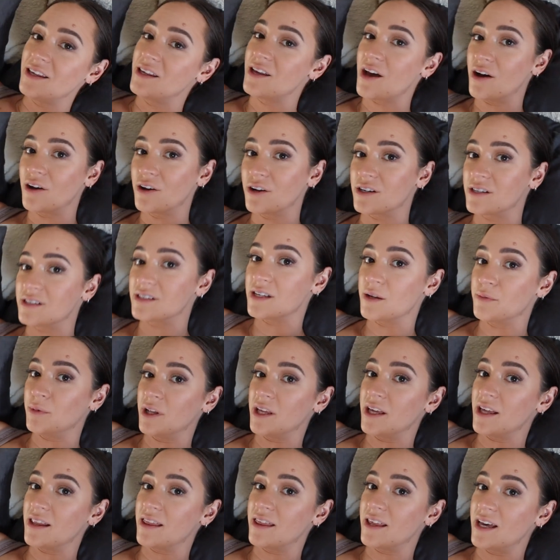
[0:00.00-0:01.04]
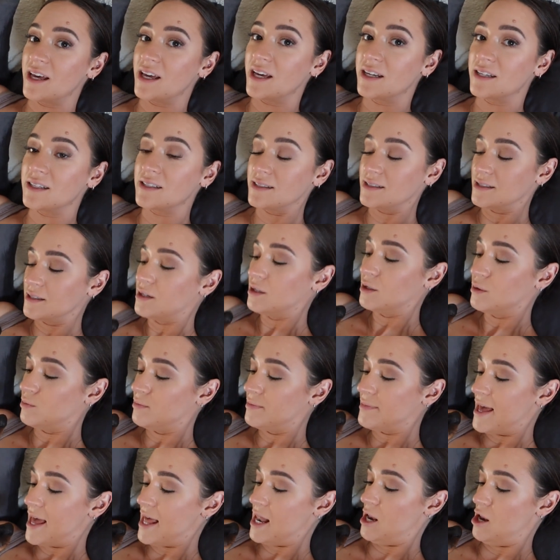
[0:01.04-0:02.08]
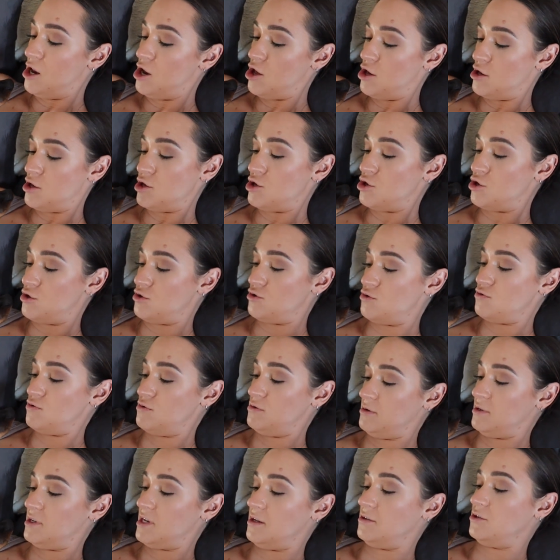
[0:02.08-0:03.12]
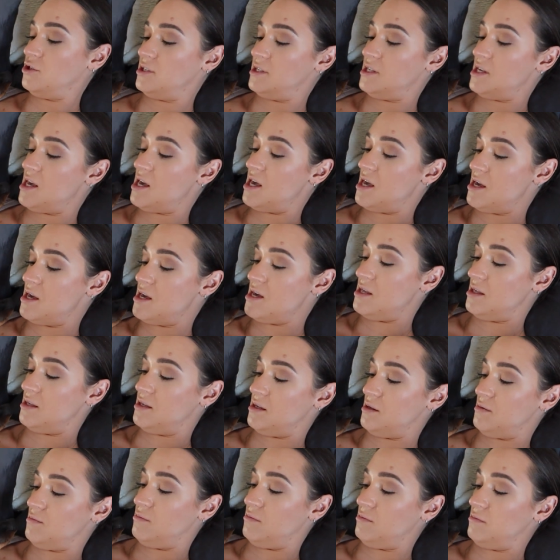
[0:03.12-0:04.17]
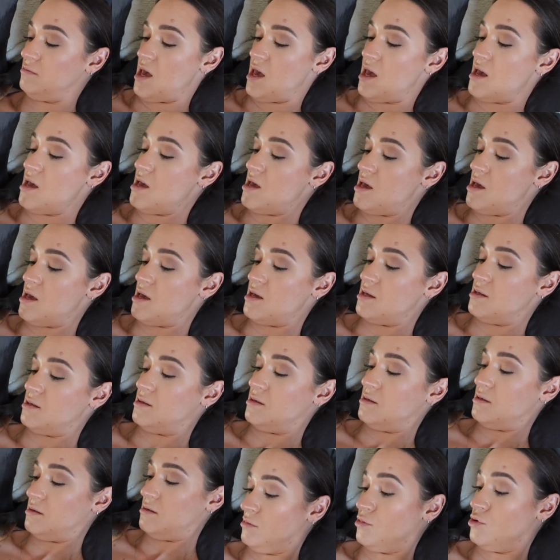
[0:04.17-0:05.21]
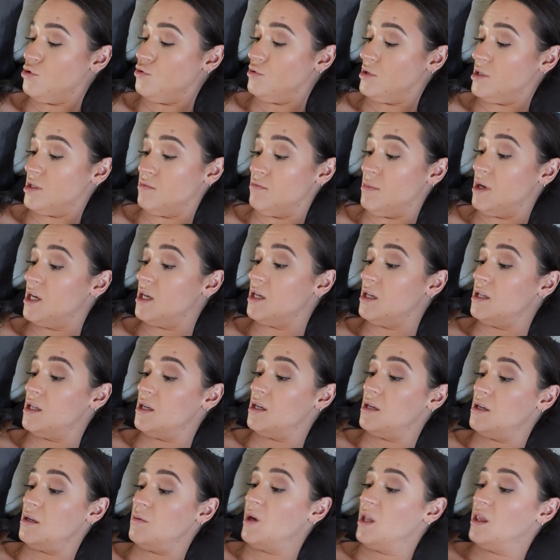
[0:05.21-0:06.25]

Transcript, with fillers: Younger sibling things. Hello, I just ate some eggs. You smell them